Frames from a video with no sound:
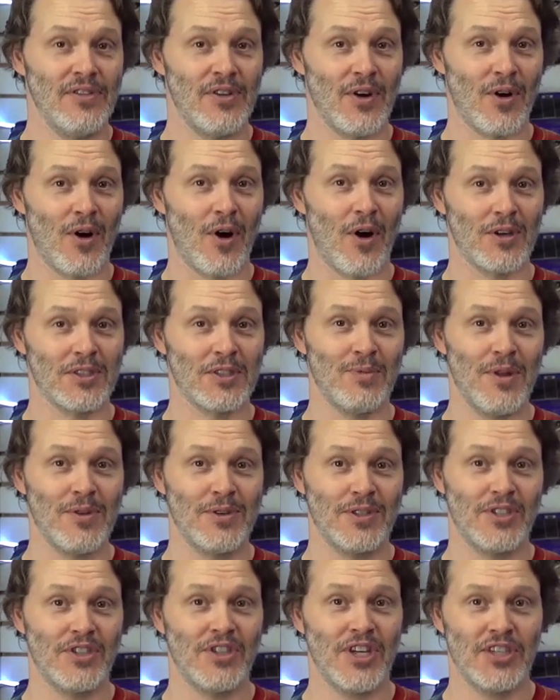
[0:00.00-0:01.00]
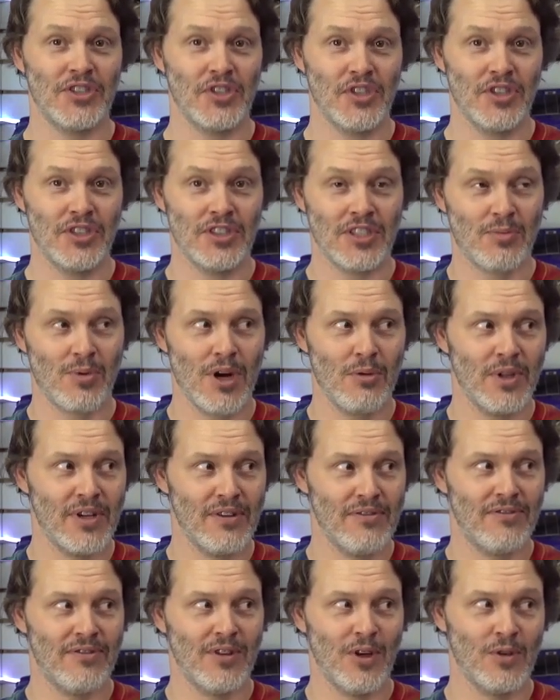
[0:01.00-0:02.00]
There are some other suggestions
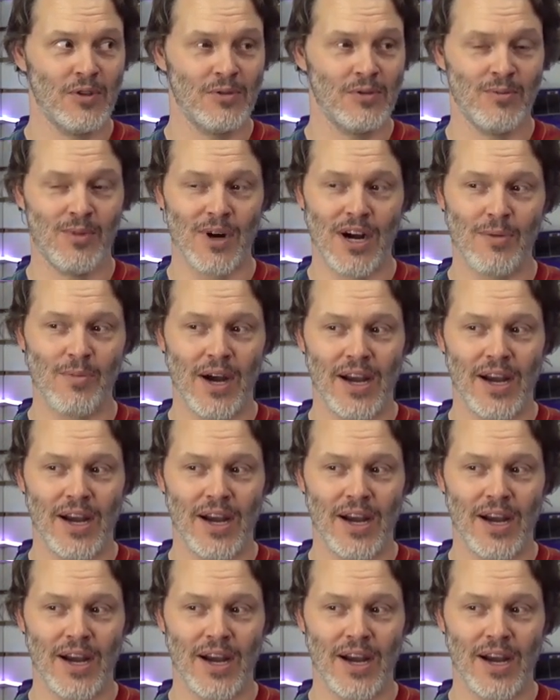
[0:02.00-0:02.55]
probably floating by